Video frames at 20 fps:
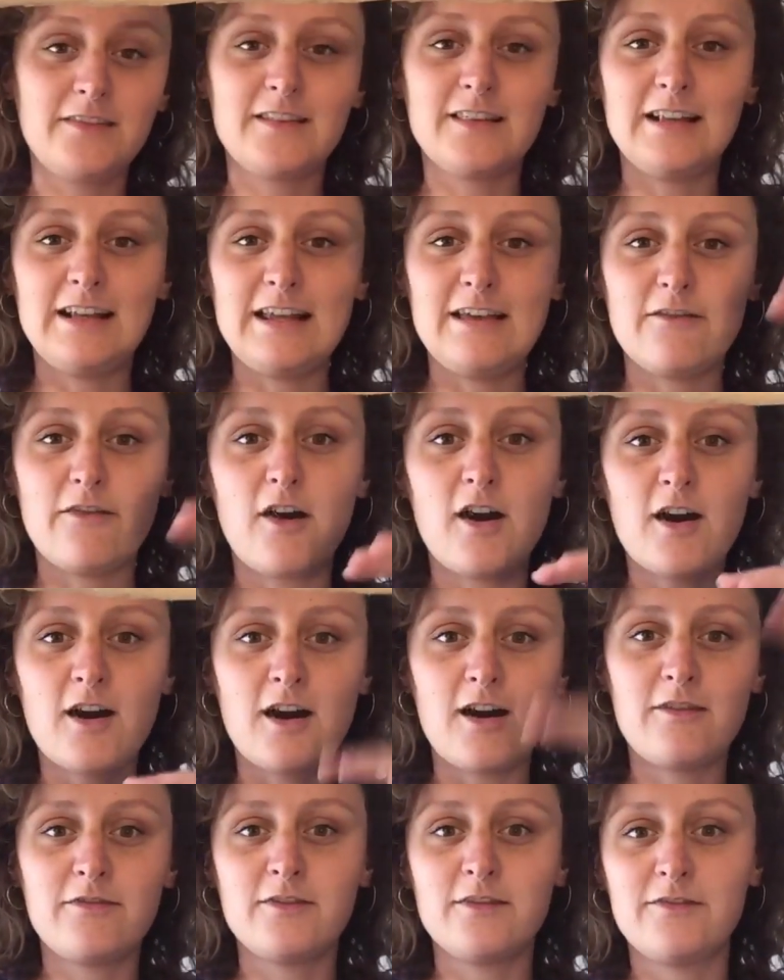live
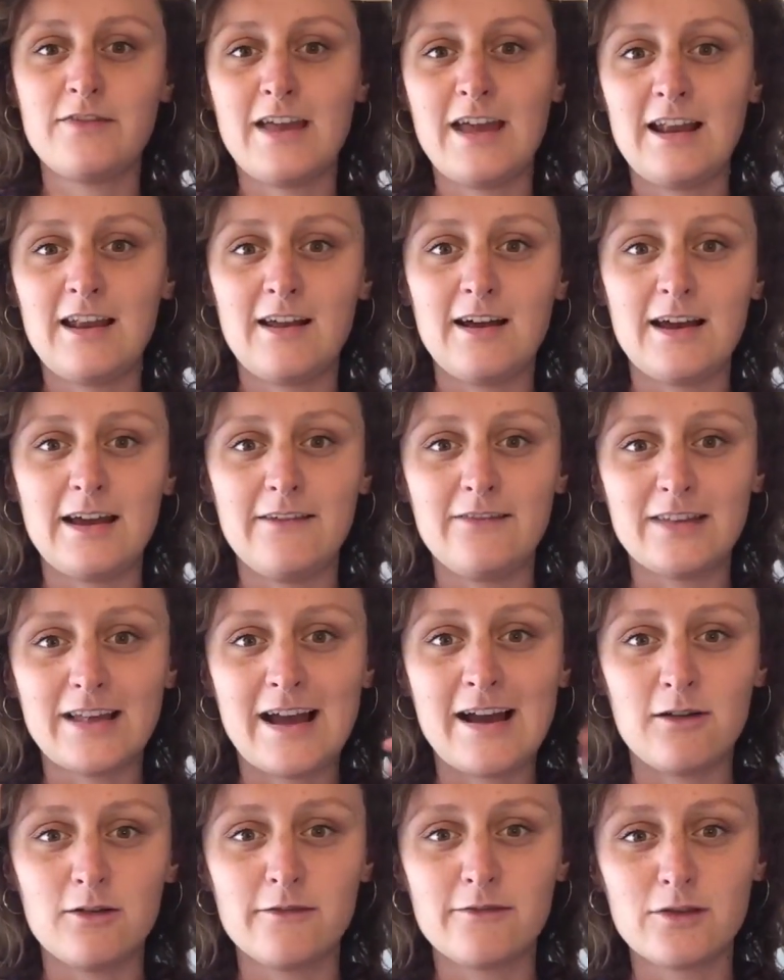half of their lives
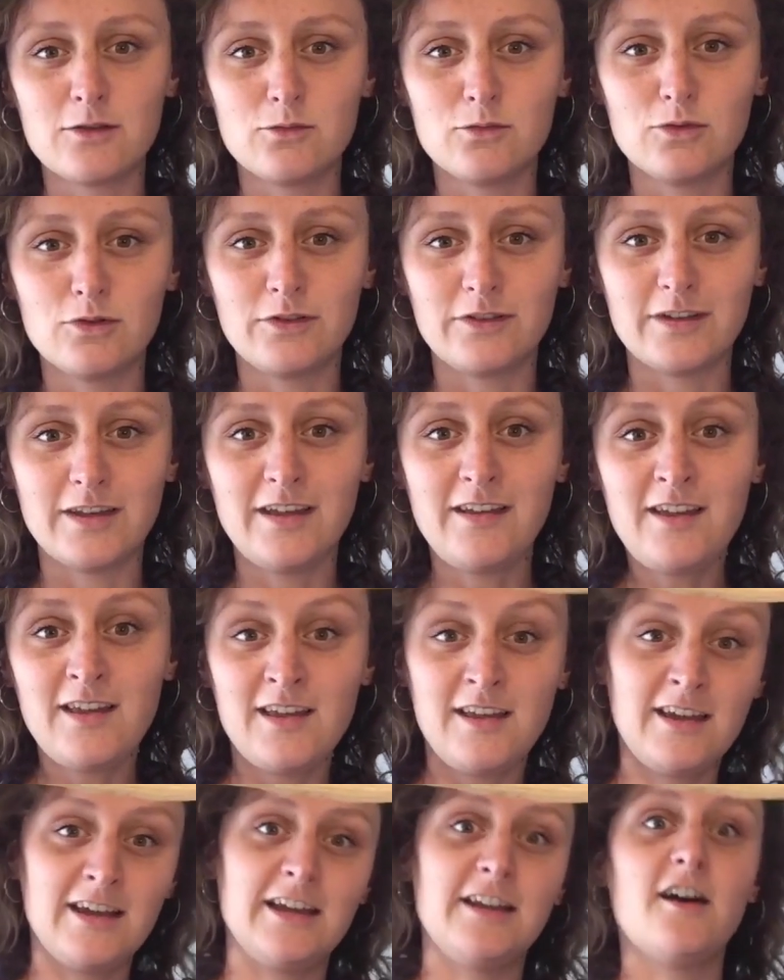out of the water
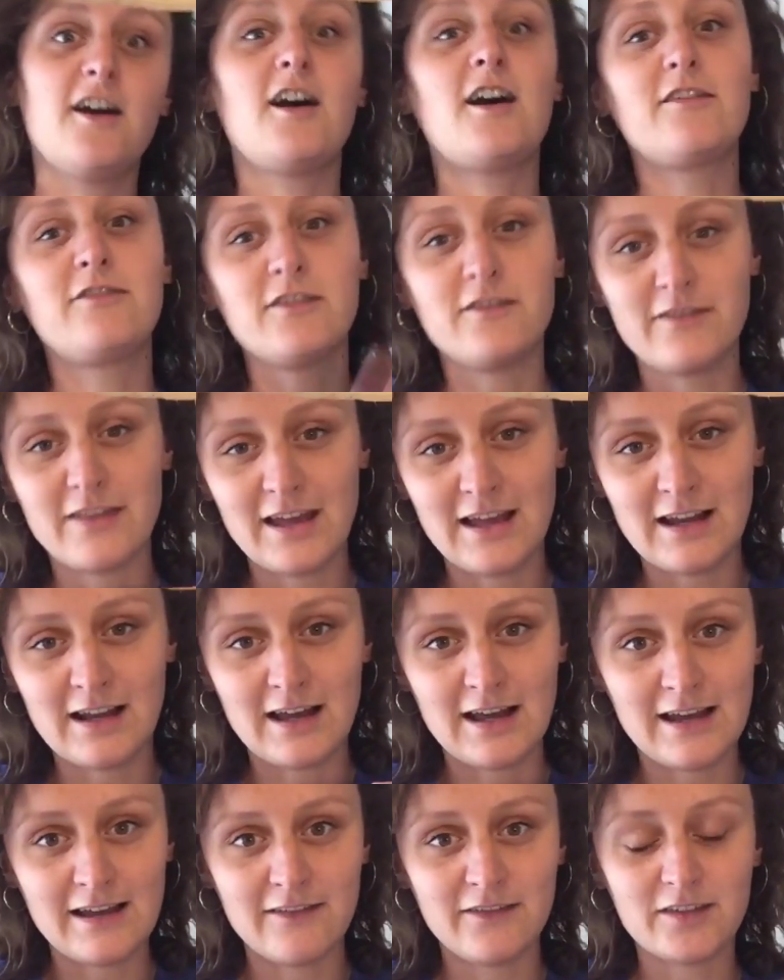and half of their
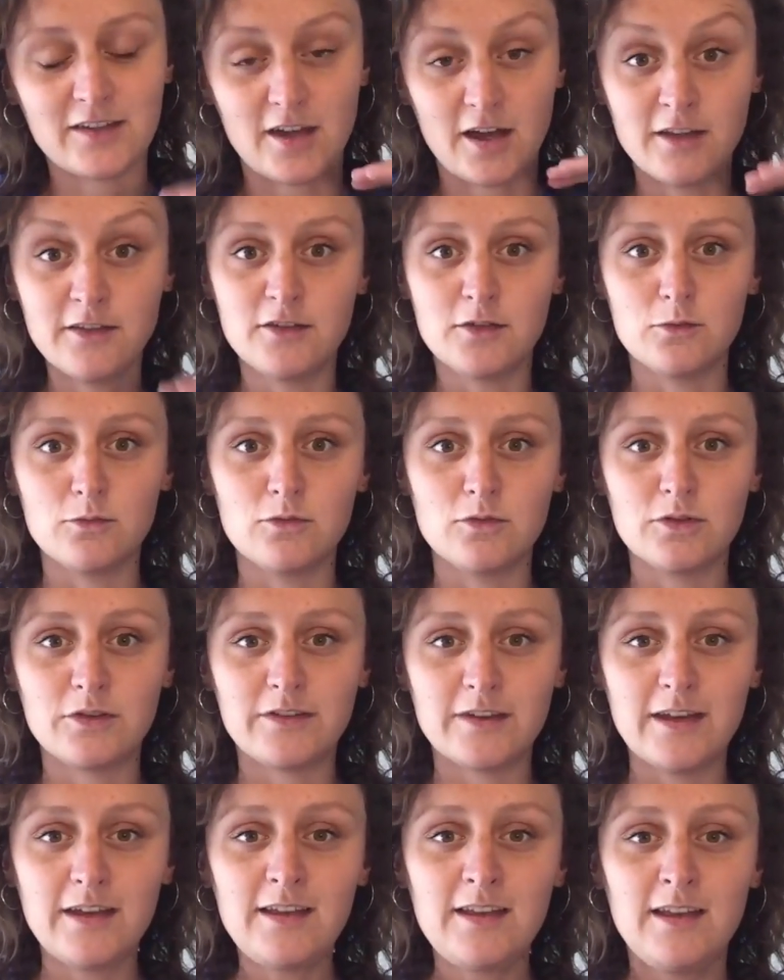lives
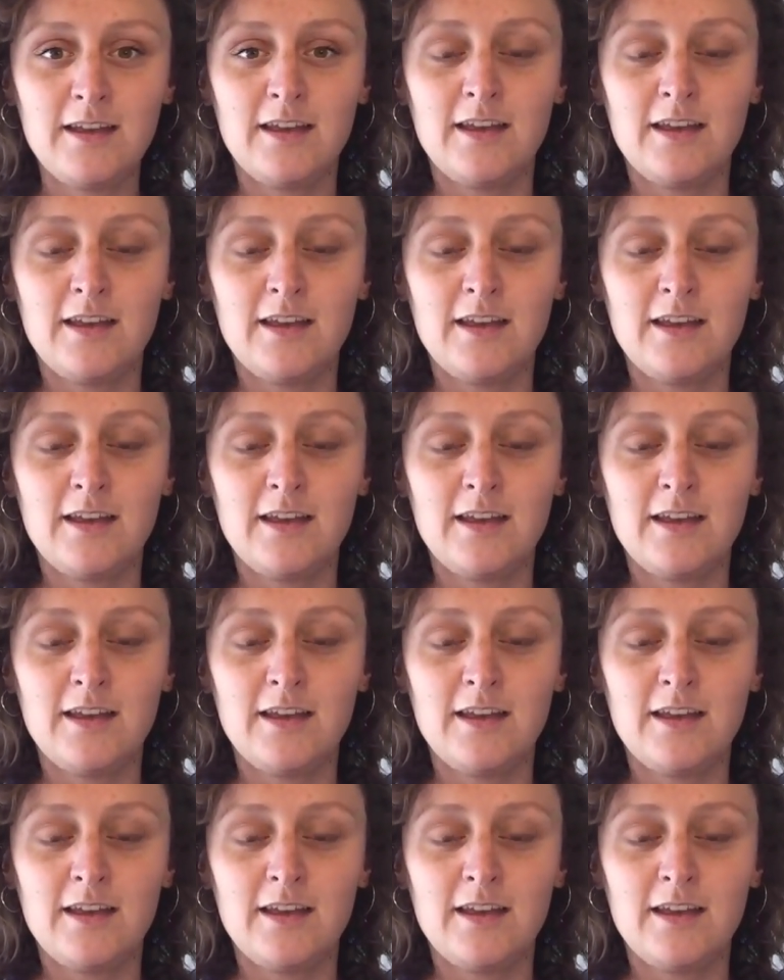underwater.